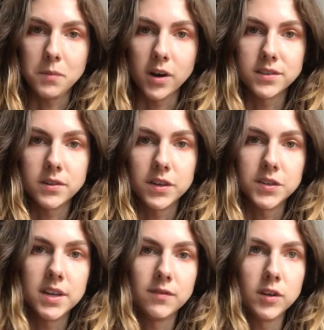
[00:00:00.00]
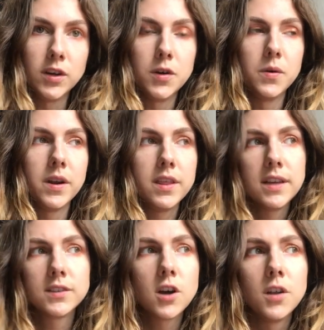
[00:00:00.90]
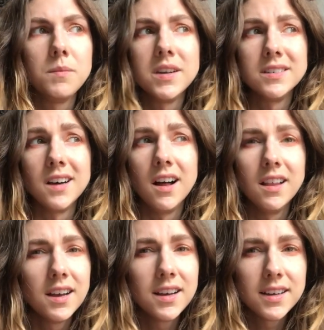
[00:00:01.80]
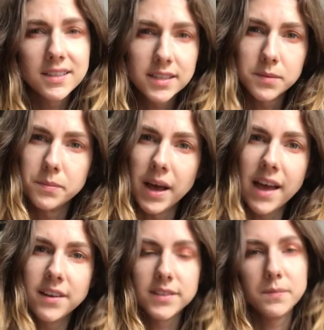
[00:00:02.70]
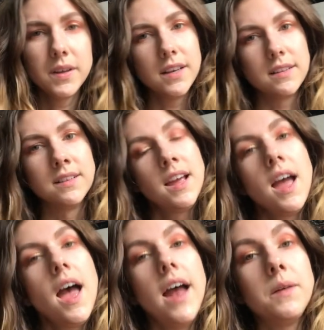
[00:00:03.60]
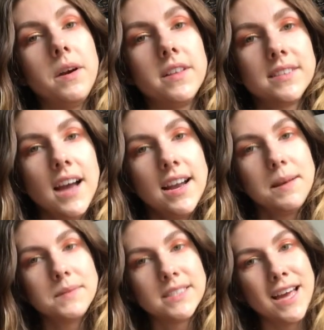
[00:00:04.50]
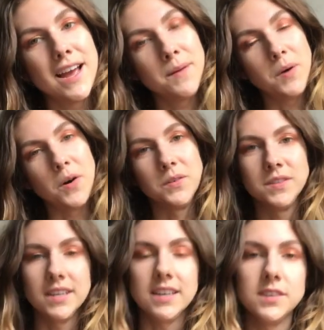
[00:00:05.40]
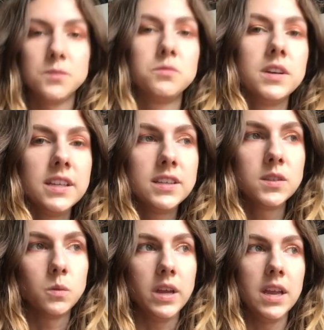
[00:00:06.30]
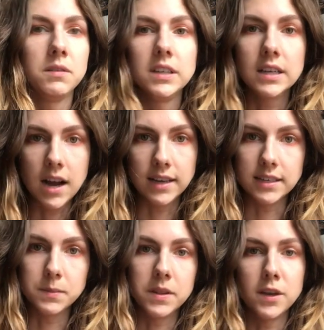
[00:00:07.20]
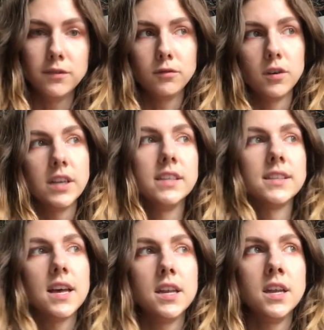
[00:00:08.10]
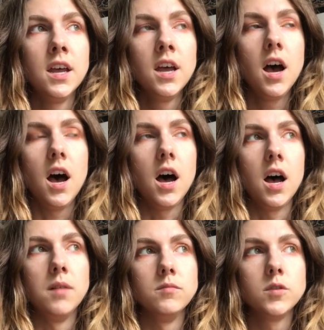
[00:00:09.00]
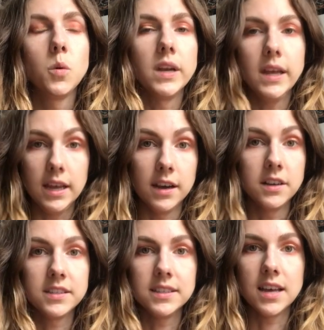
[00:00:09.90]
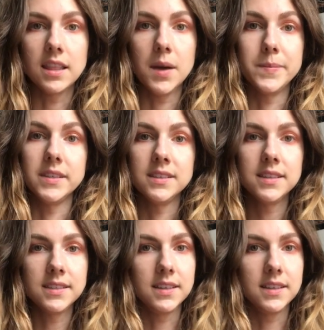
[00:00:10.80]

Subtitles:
Mark's. You guys should definitely go to it. I think it's called Mandala Tibet or something. And anyway, this guy named Sam owns it. He's really sweet, really kind. He's been there for, he said, 20 years. He's had that business.